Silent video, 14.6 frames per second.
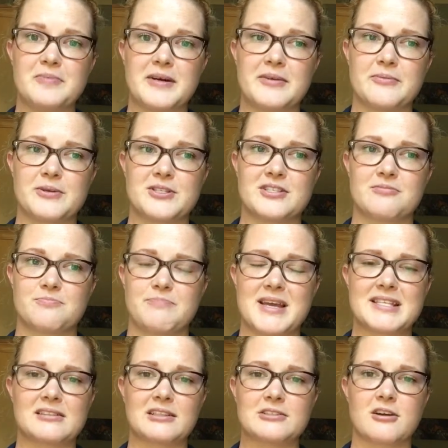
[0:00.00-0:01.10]
but we're just
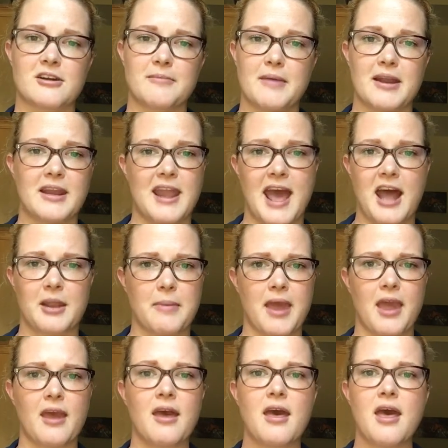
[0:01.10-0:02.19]
basically talking about anatomy